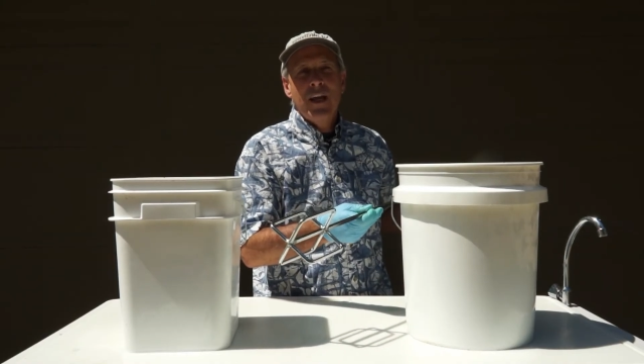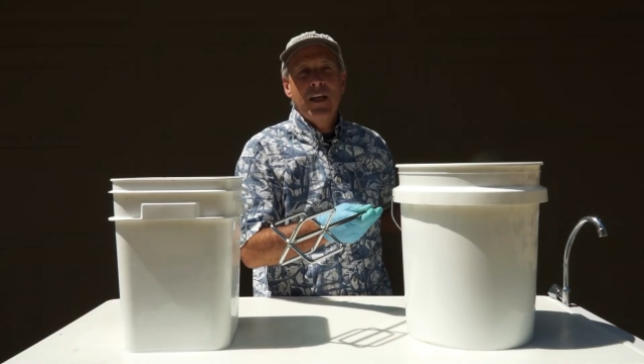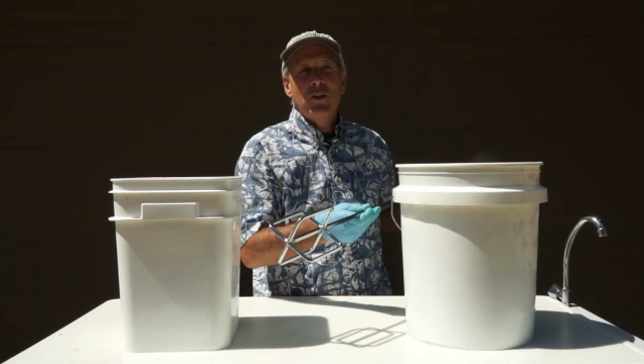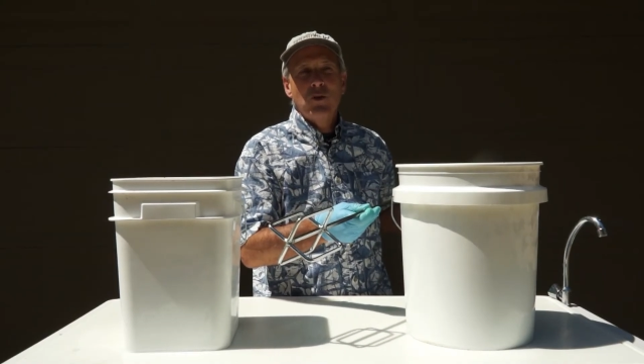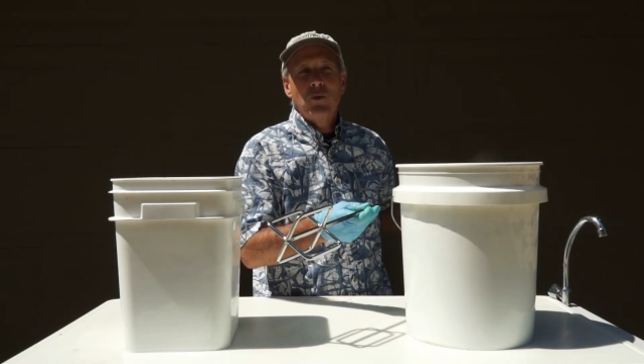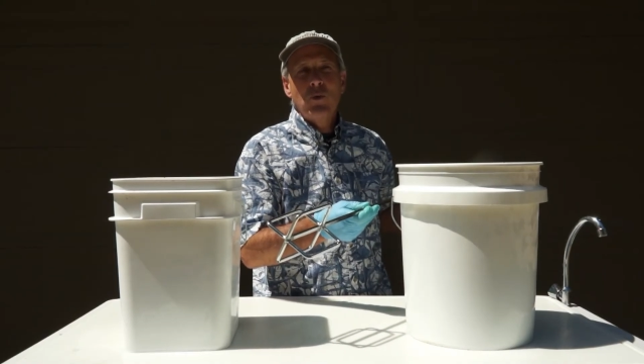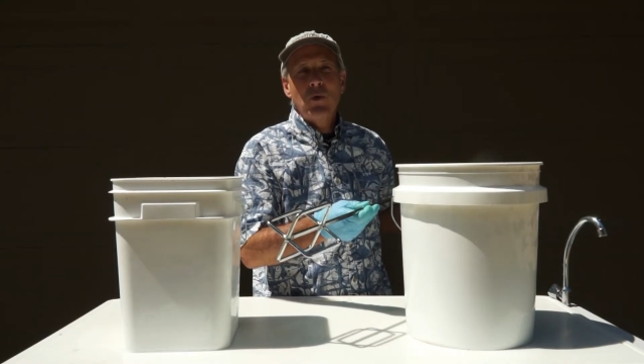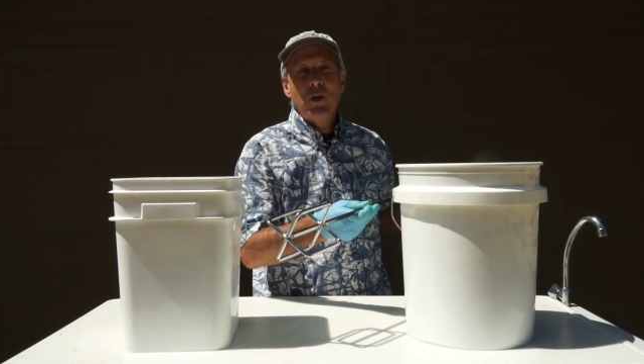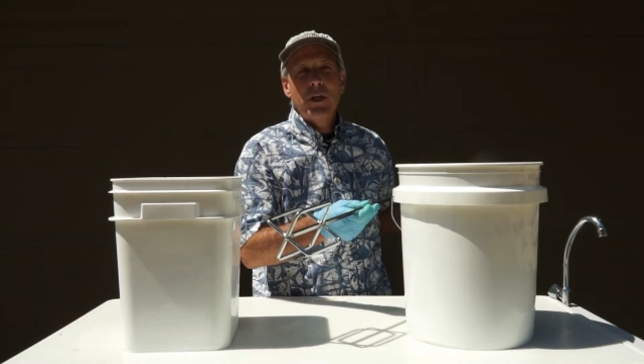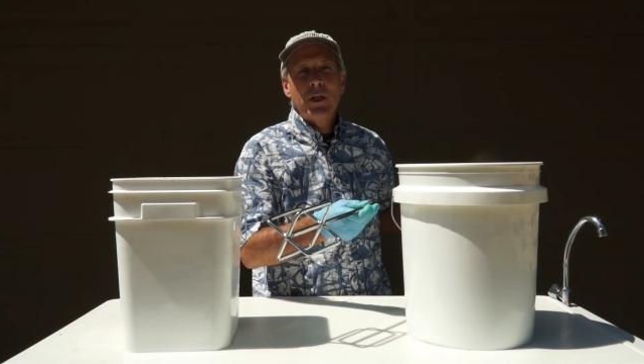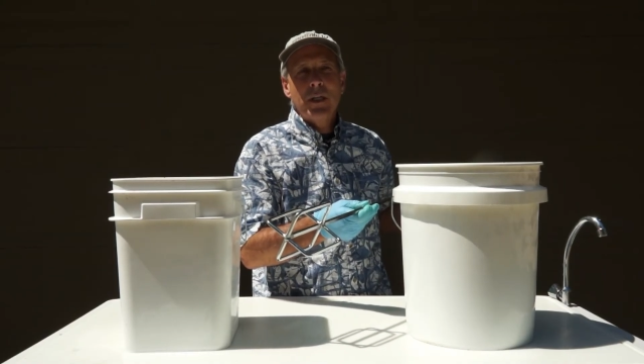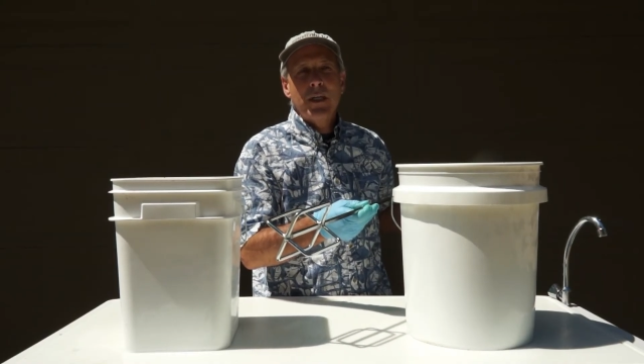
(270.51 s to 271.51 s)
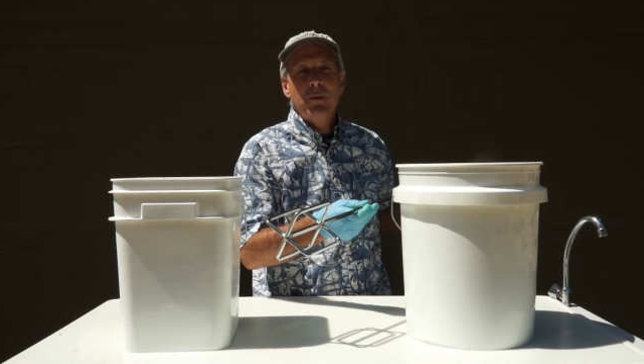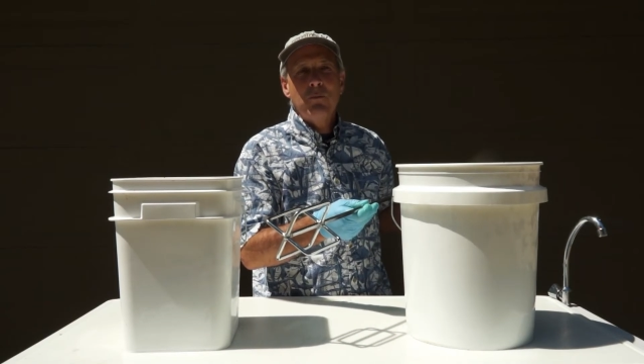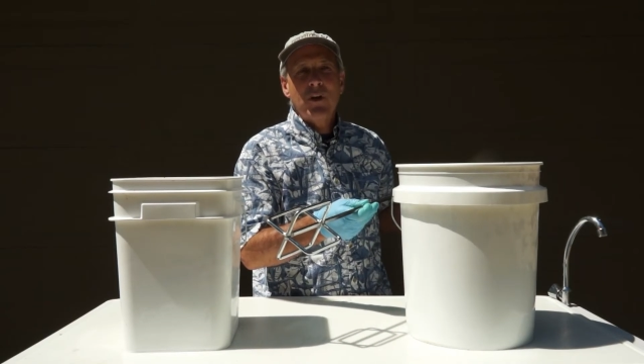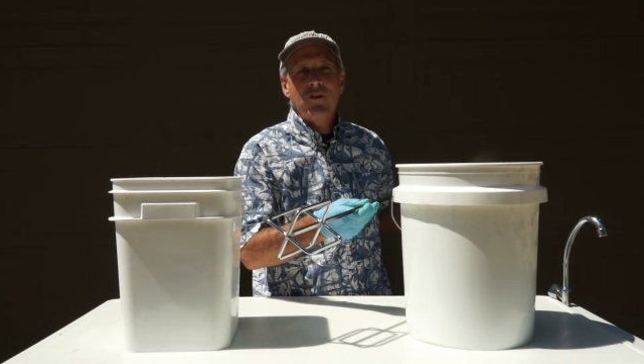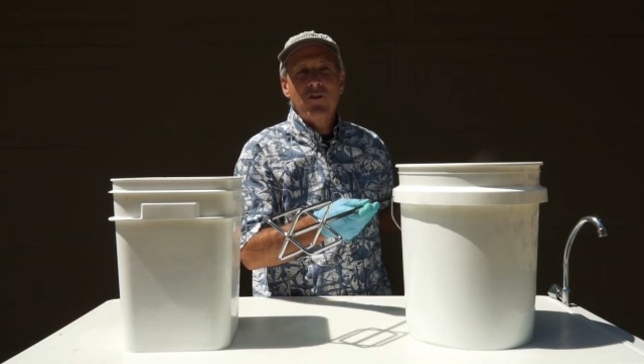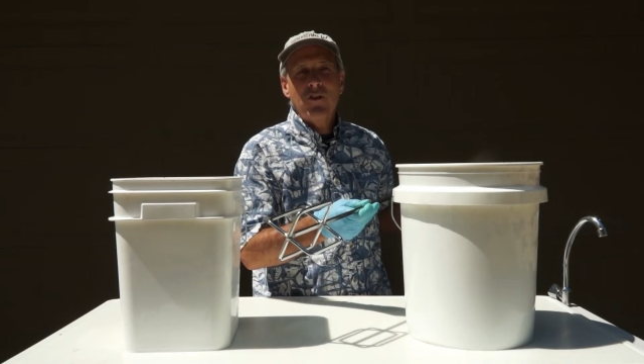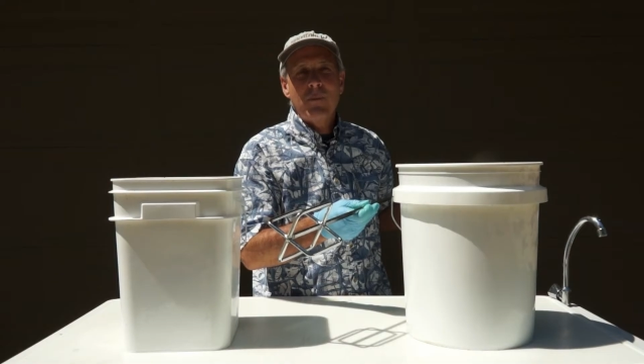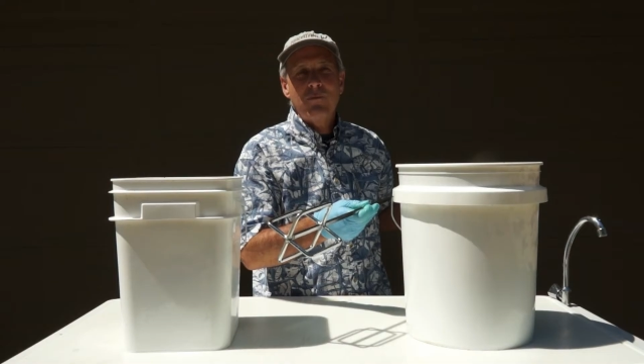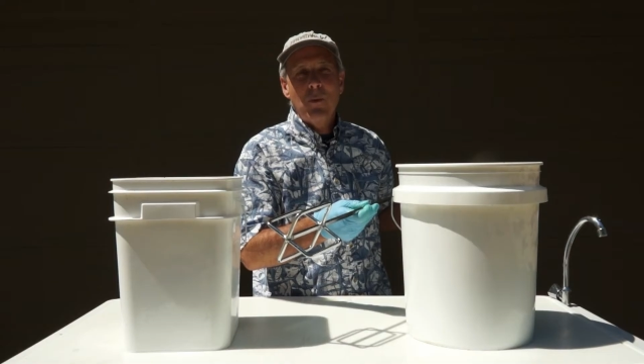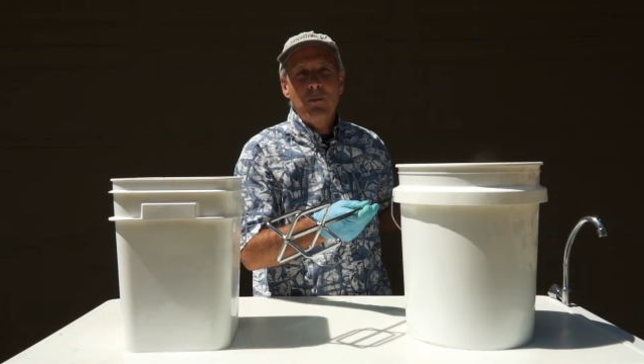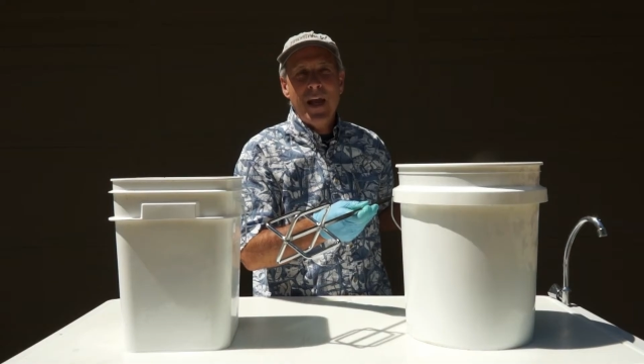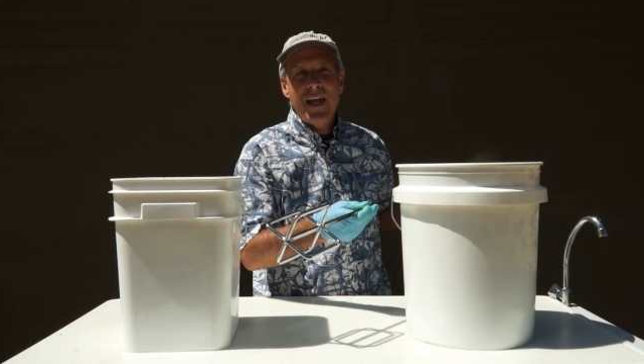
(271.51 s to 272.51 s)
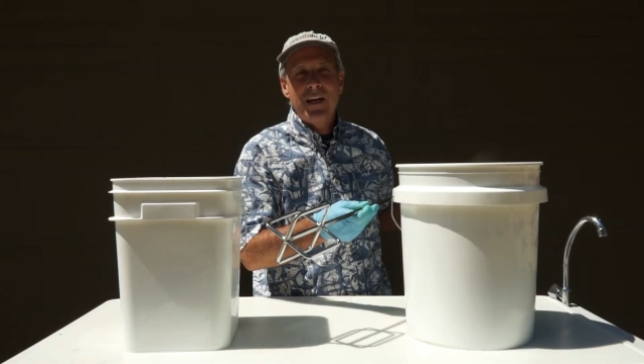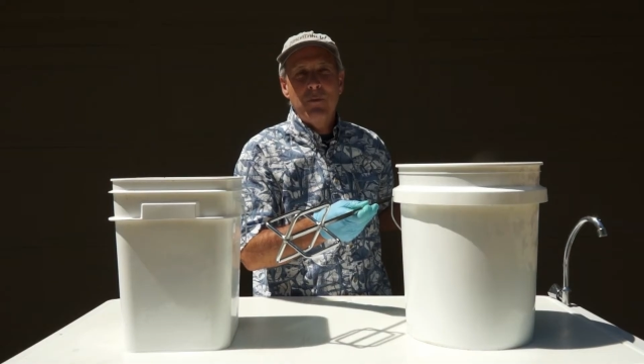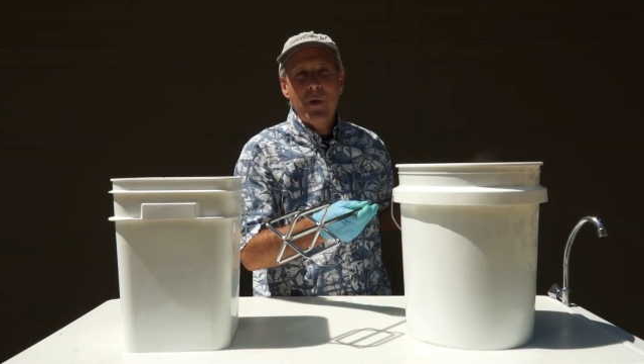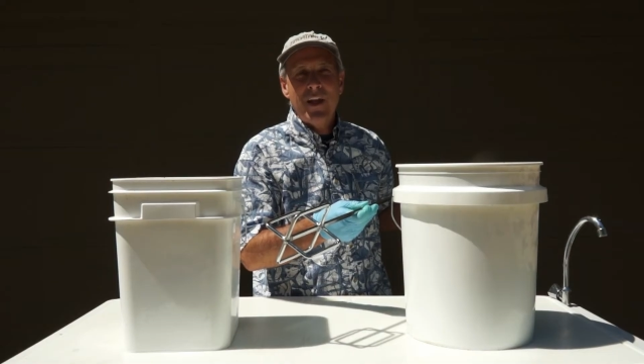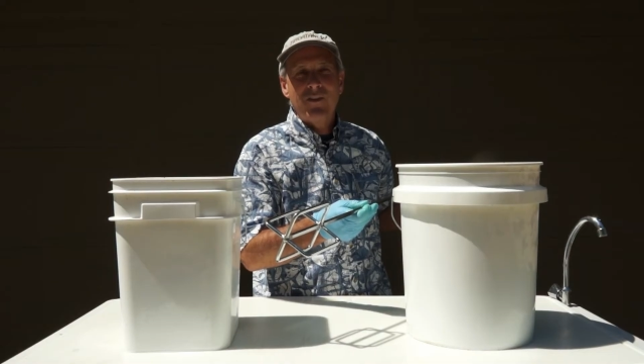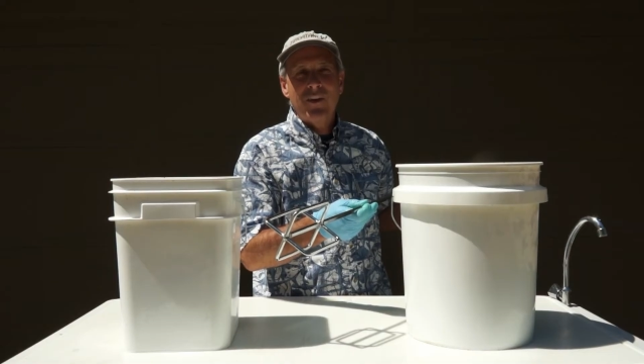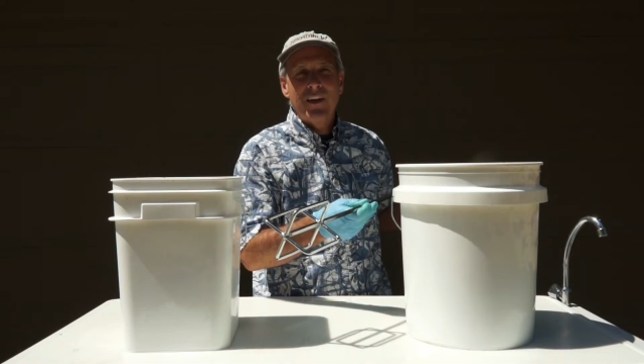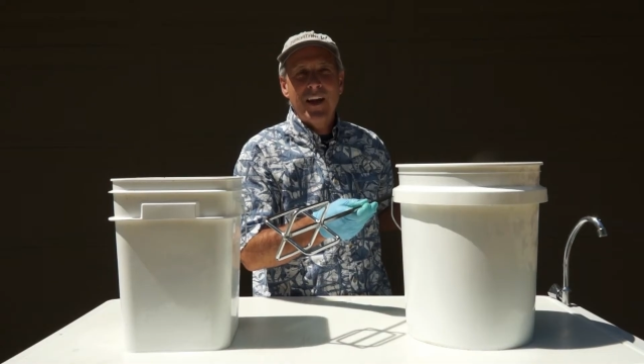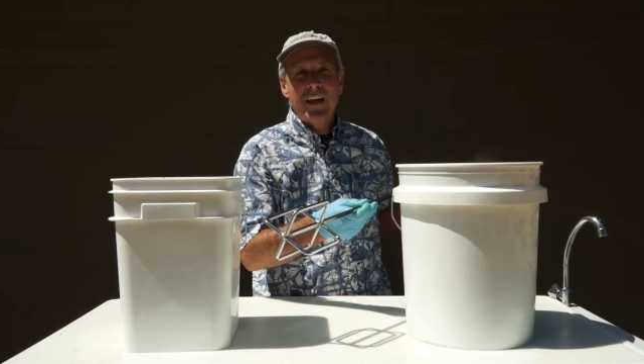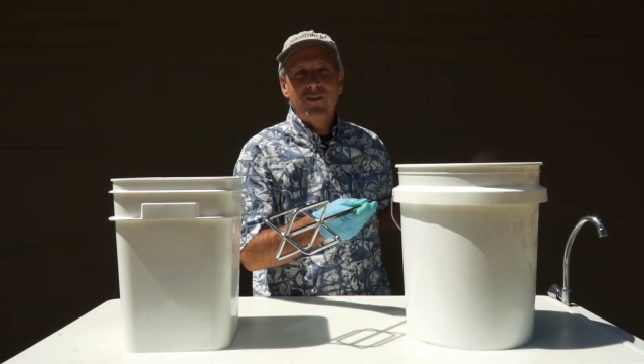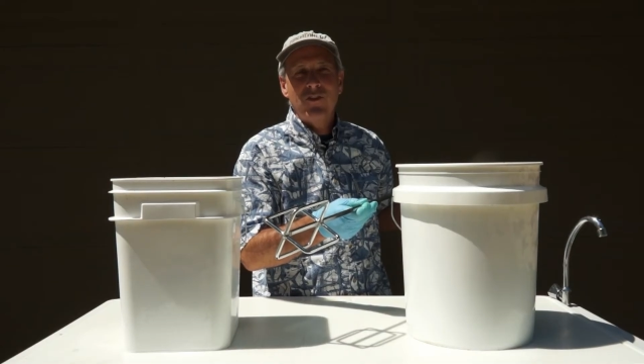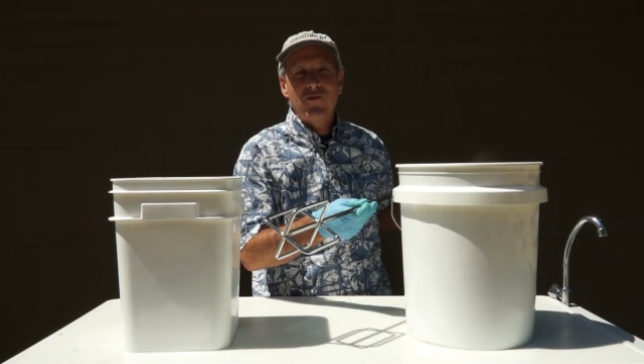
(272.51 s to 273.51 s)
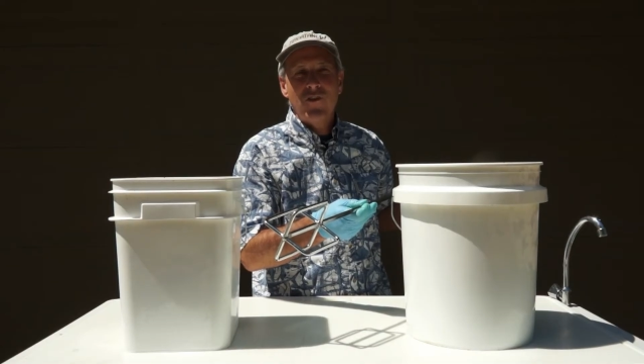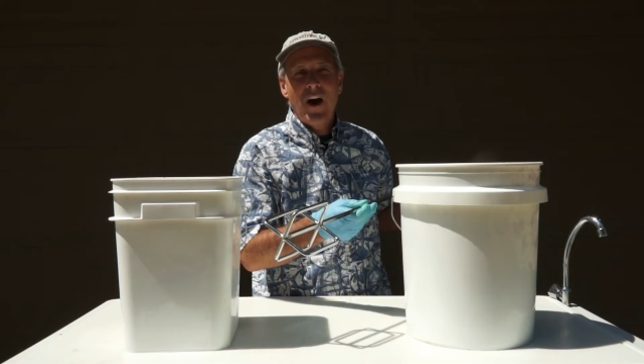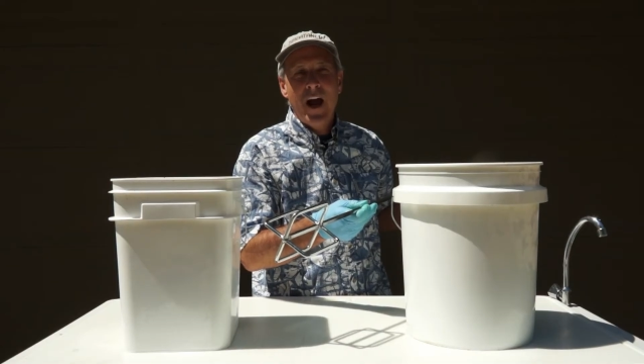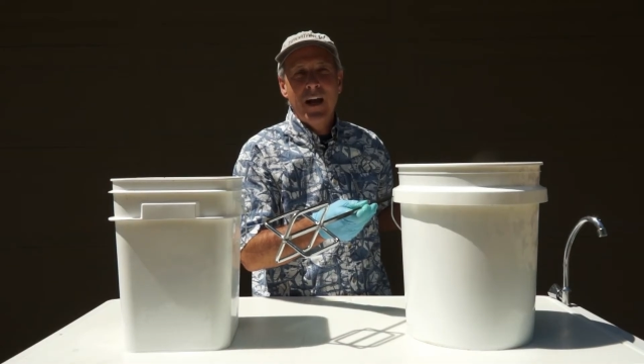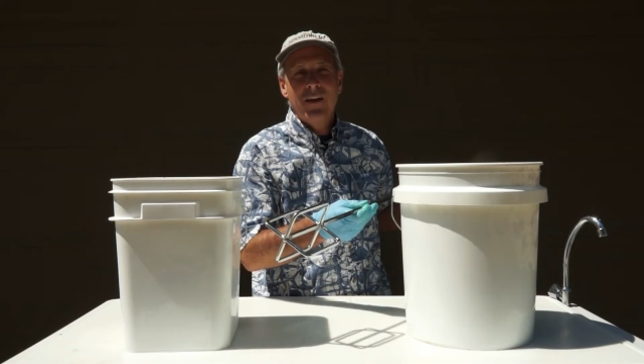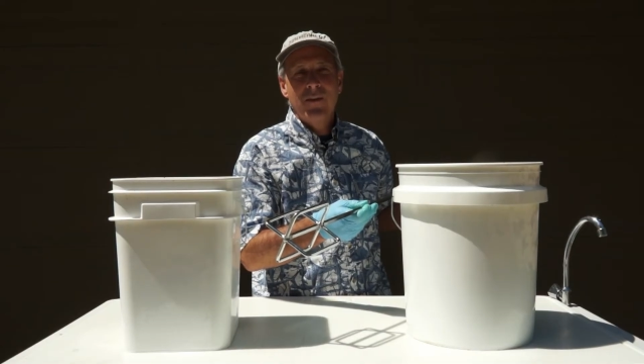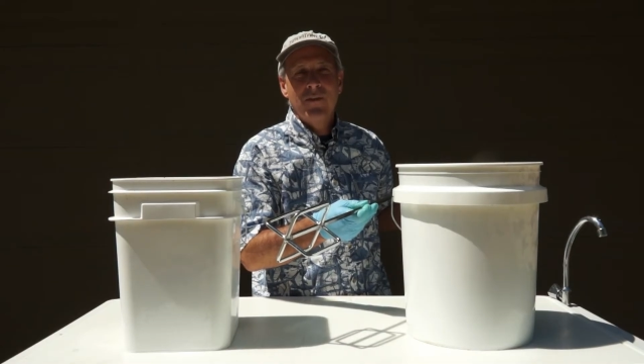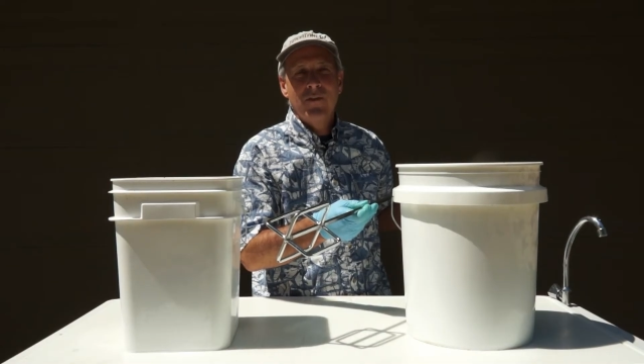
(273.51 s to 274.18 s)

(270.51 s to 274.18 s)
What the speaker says: and it really mixes up the bait and makes it nice and fine.